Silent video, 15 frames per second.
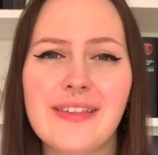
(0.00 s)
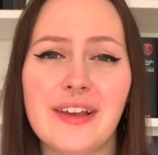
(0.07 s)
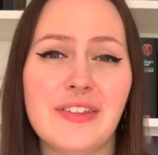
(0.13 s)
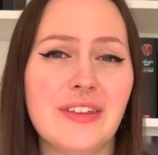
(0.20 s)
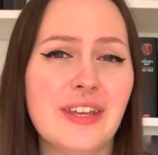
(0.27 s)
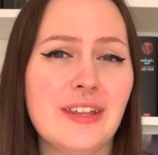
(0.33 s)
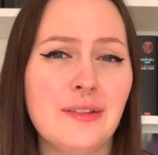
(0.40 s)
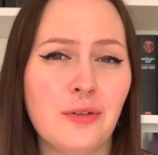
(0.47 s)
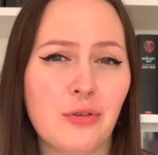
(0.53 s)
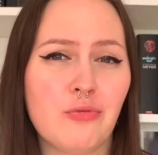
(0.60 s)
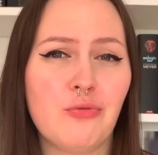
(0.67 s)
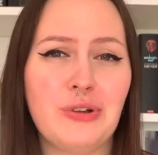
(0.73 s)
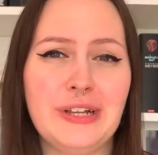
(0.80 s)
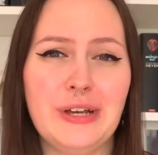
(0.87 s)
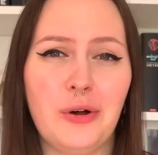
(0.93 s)
I think it looks
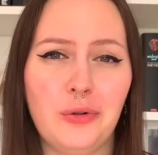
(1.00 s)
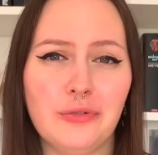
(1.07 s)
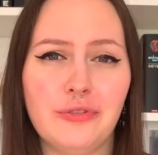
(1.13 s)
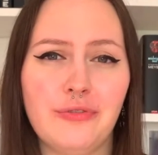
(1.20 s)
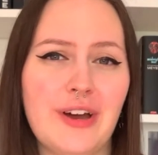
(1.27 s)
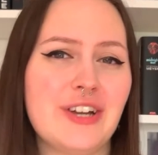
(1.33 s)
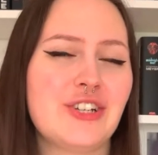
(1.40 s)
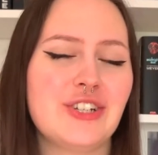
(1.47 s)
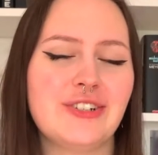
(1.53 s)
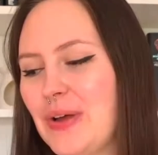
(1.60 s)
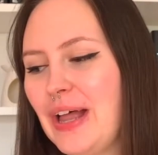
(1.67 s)
really old-fashioned,